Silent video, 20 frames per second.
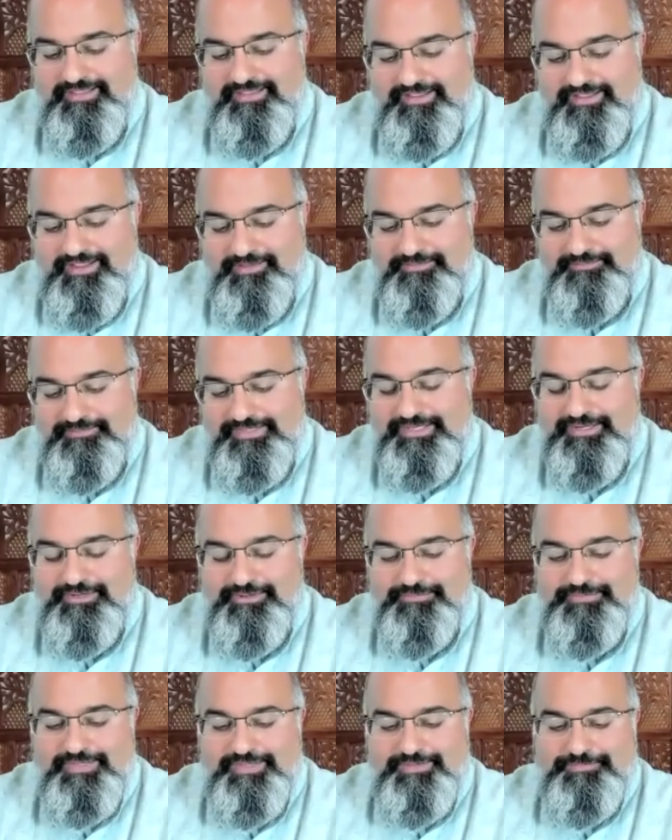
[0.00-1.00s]

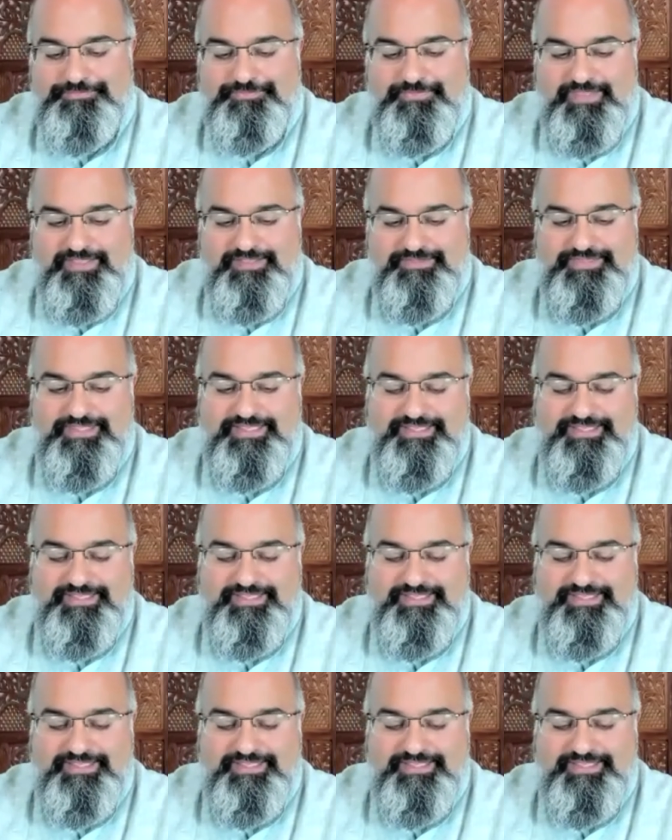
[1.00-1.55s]
the